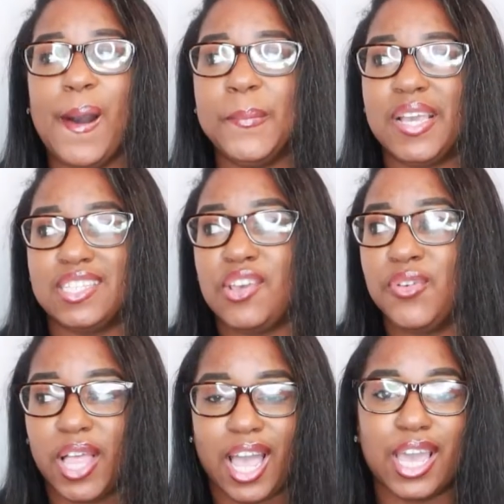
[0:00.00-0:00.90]
Because I
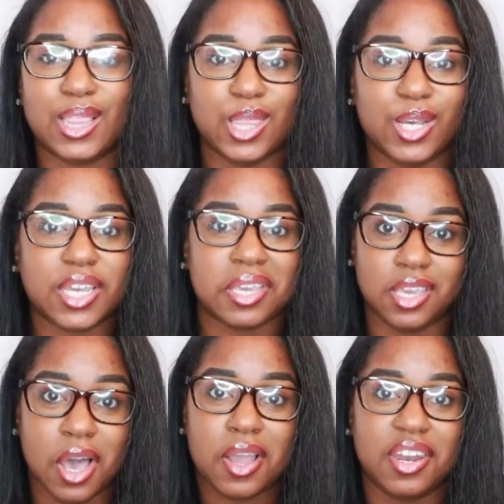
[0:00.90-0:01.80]
feel like I look
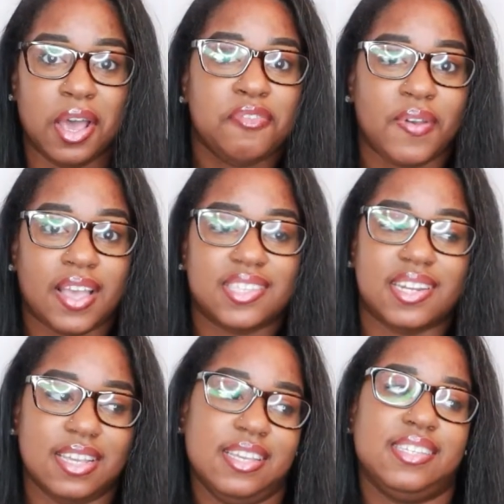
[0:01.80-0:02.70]
young enough as
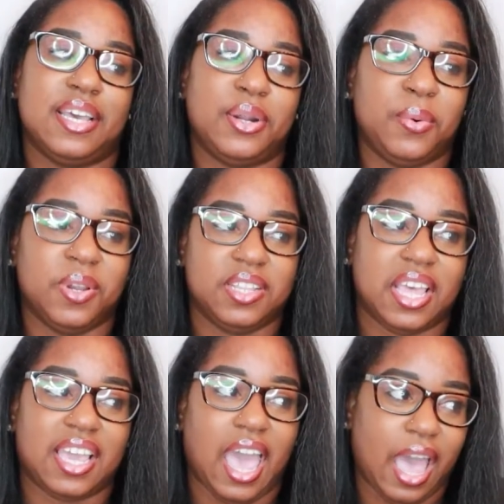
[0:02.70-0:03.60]
it is. I don't want to
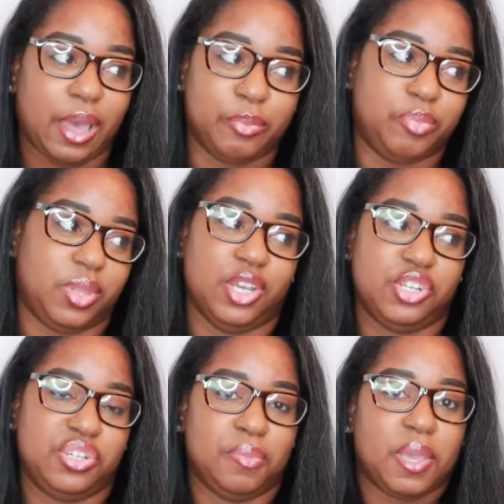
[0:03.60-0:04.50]
like add
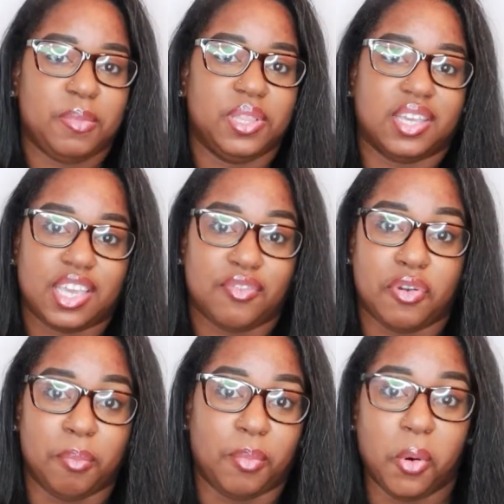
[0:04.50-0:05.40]
blush to make me look
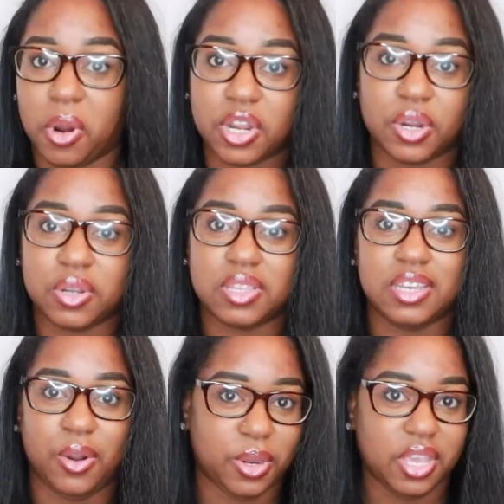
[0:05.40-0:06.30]
even more
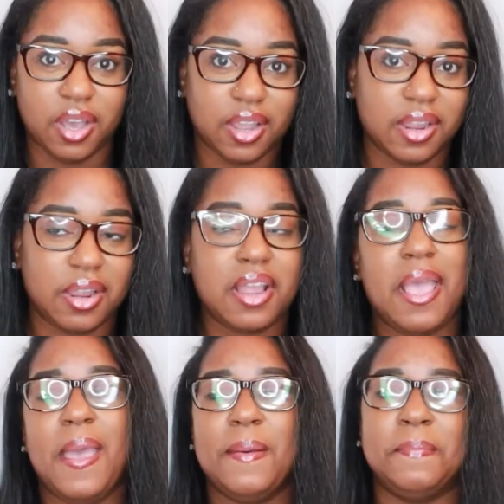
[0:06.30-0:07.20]
girly or younger.
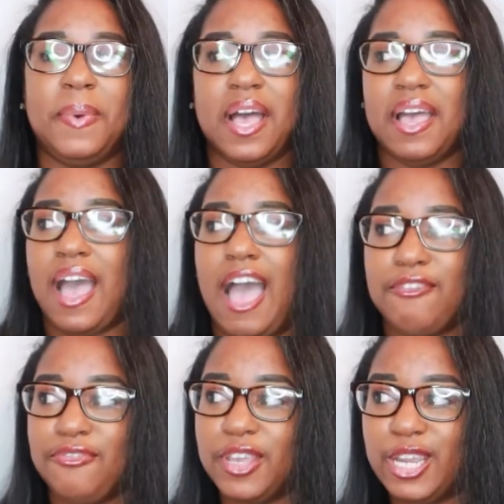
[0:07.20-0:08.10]
But
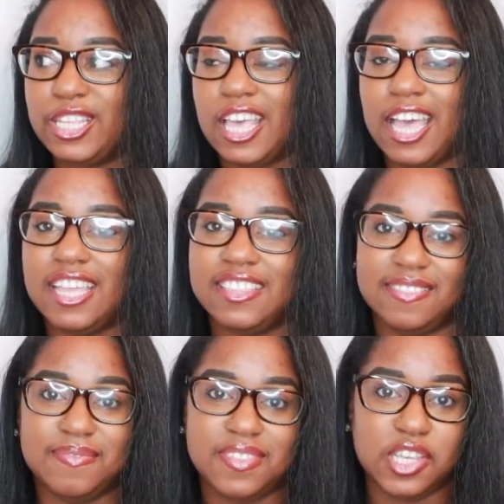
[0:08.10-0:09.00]
I figured that
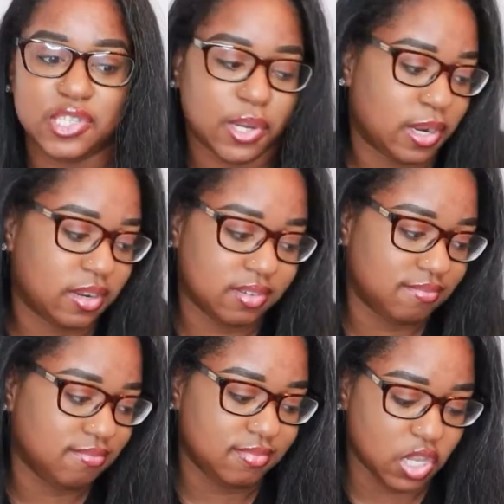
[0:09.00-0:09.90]
these are,
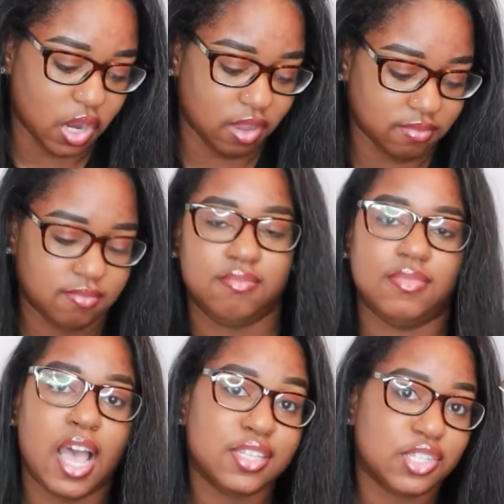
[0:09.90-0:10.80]
you know,
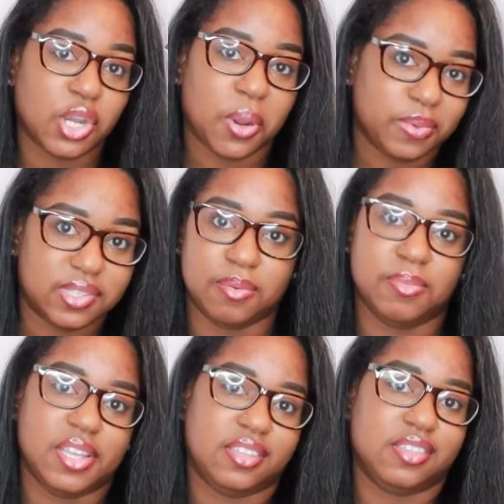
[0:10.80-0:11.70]
I'd start with
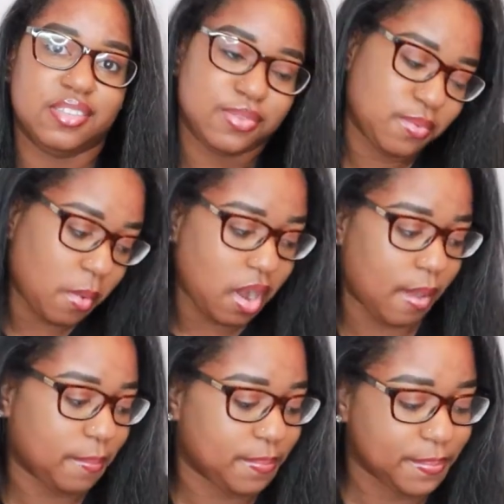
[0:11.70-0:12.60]
something like this. Why not?